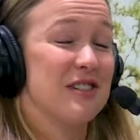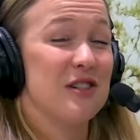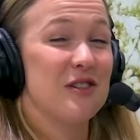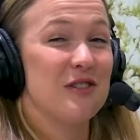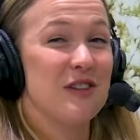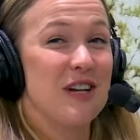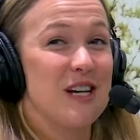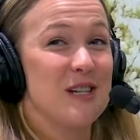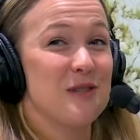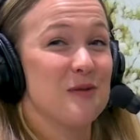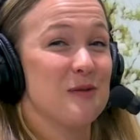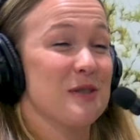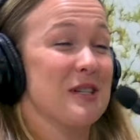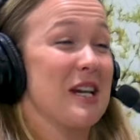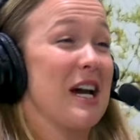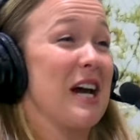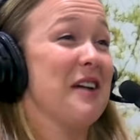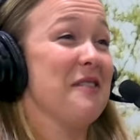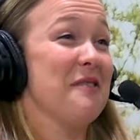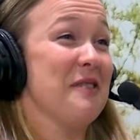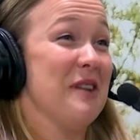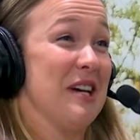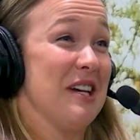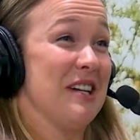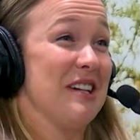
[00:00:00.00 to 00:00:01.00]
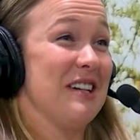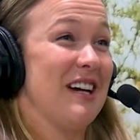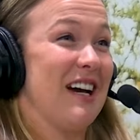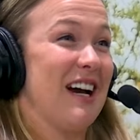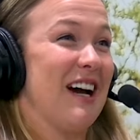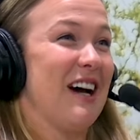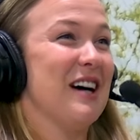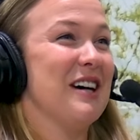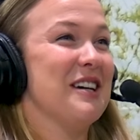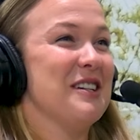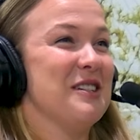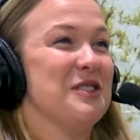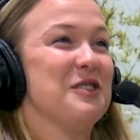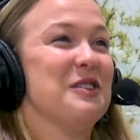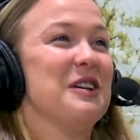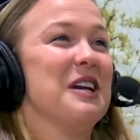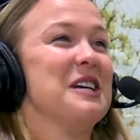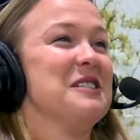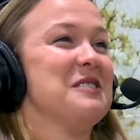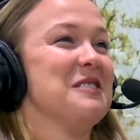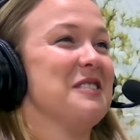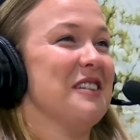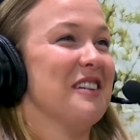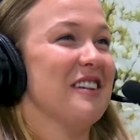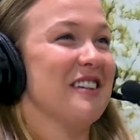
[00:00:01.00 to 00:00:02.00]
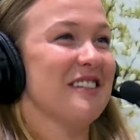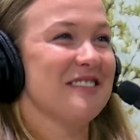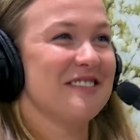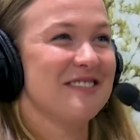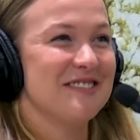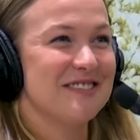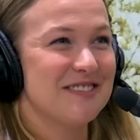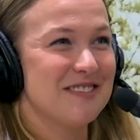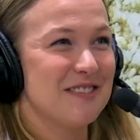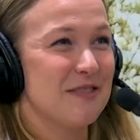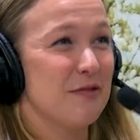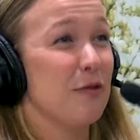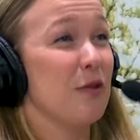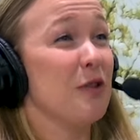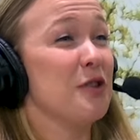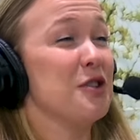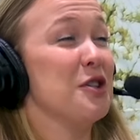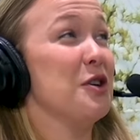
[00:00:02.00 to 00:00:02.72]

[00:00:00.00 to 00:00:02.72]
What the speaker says: 2 days was kind of it. I hunt 2 days a year. For